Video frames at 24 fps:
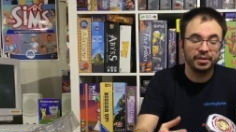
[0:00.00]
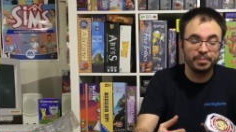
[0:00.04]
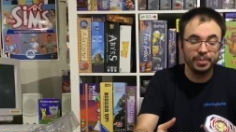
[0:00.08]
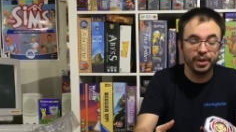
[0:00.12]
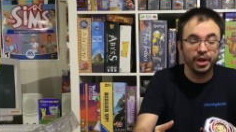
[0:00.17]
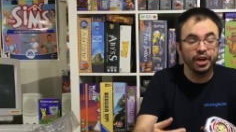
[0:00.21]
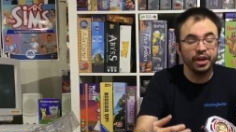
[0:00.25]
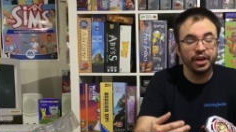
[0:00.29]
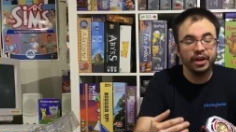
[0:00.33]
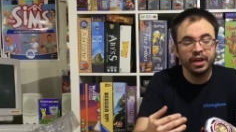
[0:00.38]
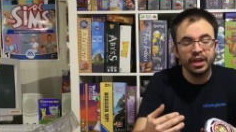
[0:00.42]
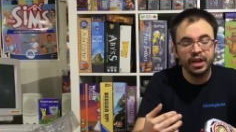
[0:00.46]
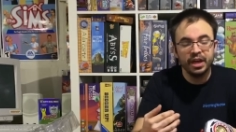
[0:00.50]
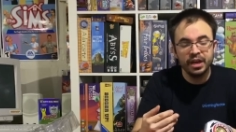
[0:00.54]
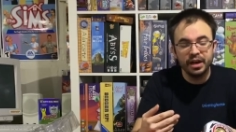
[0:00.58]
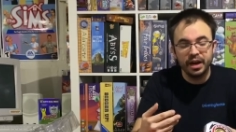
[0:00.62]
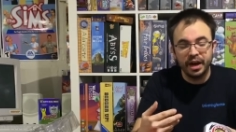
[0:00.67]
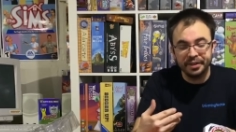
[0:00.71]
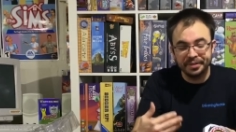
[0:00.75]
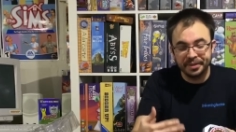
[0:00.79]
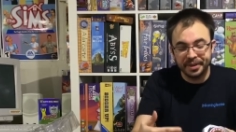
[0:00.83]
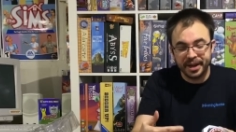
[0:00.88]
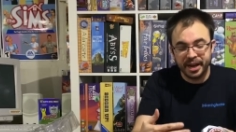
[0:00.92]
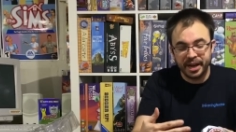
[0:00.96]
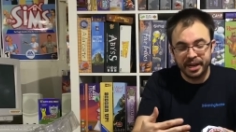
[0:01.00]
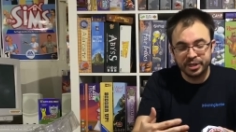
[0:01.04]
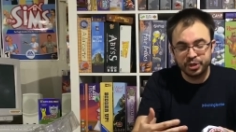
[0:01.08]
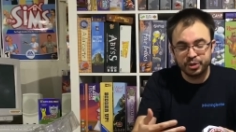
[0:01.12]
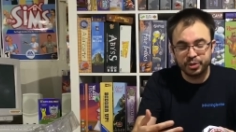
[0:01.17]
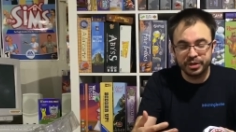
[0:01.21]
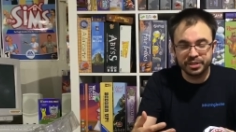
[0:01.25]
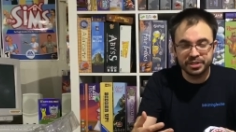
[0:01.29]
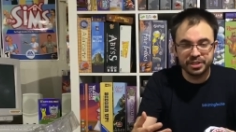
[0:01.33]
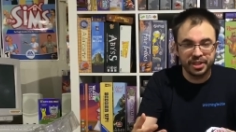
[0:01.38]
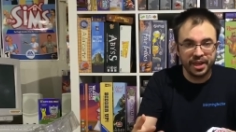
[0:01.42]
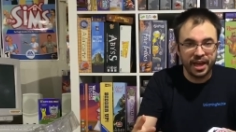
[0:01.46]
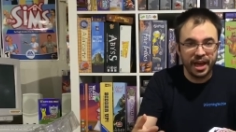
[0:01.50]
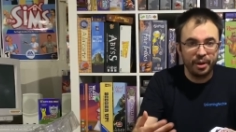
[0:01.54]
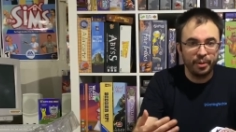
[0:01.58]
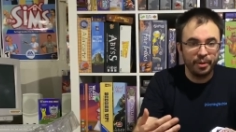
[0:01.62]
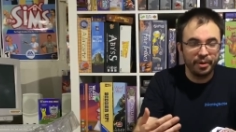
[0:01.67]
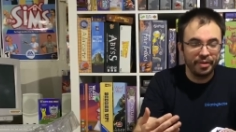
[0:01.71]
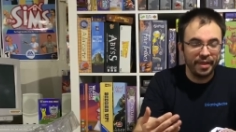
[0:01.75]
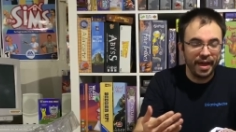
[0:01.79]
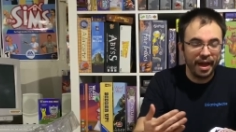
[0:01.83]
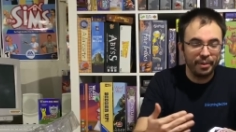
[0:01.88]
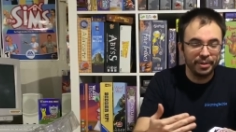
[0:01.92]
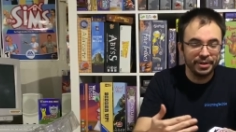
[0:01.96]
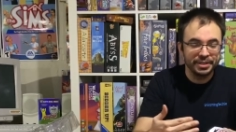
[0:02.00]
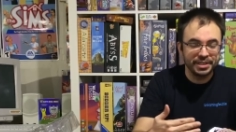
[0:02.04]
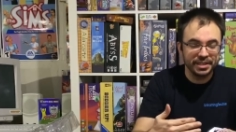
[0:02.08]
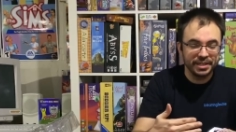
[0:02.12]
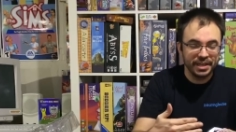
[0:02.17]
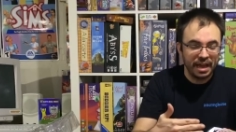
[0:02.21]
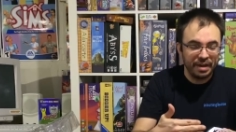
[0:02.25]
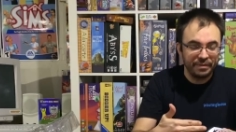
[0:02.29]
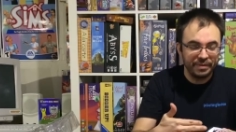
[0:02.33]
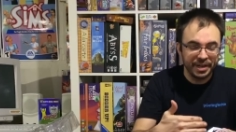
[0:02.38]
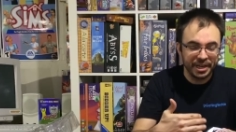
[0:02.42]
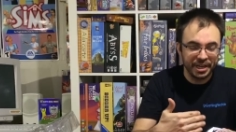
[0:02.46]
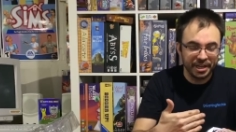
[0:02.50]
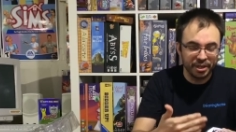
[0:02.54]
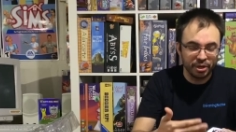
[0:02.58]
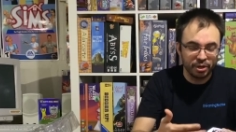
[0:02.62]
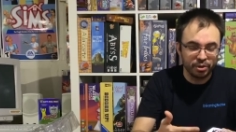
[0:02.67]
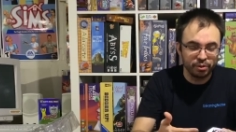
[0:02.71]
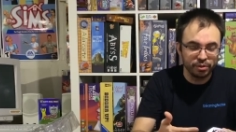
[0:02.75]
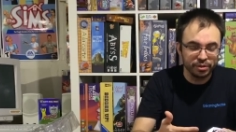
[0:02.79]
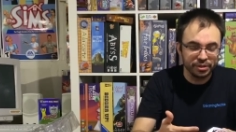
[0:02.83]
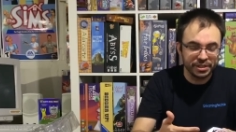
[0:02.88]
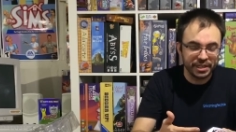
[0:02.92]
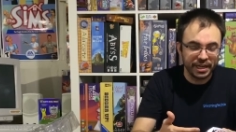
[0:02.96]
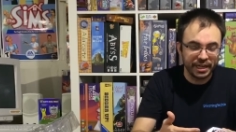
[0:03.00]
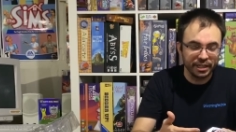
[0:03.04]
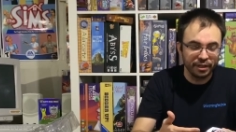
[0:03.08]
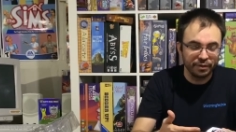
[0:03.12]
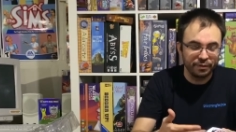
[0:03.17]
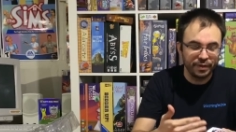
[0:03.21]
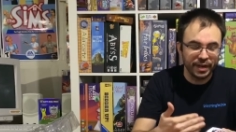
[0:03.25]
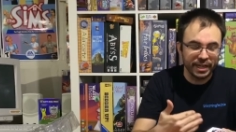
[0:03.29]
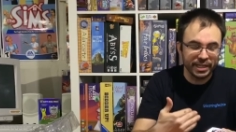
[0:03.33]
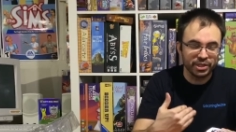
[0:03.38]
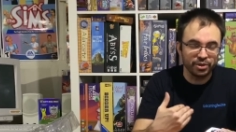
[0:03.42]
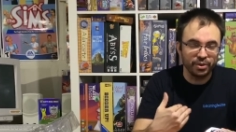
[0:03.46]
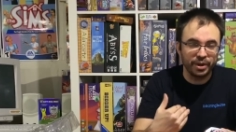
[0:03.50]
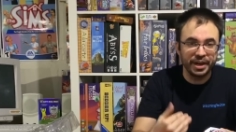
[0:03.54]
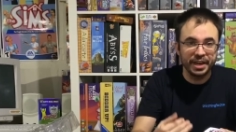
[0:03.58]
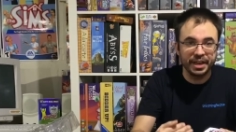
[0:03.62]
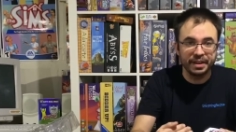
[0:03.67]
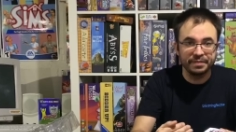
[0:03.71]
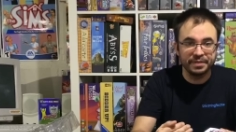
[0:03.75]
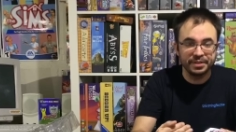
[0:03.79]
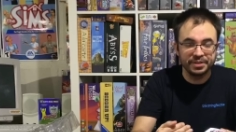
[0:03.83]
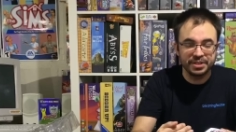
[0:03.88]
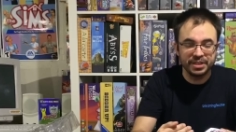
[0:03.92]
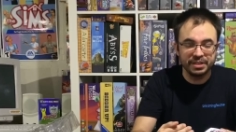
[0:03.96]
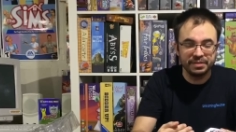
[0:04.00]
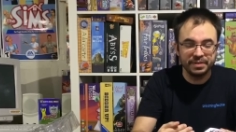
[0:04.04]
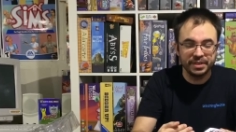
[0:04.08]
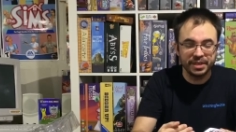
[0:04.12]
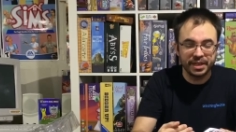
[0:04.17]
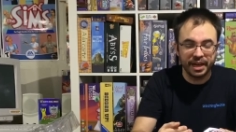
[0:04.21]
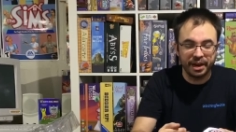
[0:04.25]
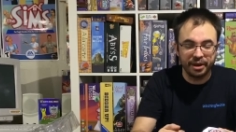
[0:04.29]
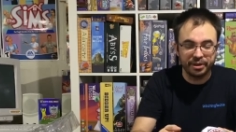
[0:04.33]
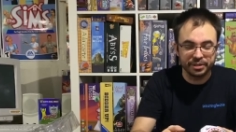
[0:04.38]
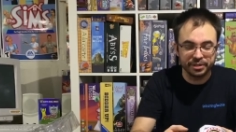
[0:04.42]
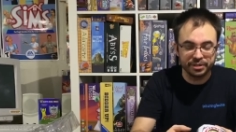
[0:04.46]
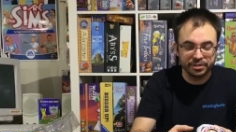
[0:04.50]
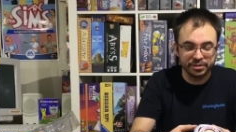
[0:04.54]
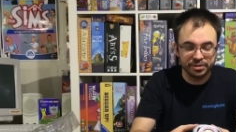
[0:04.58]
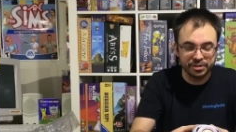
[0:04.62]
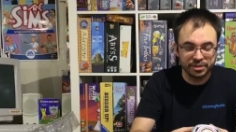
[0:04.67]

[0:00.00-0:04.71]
But on the contrary to that one didn't have any of the cool sound effects or any of the TV characters.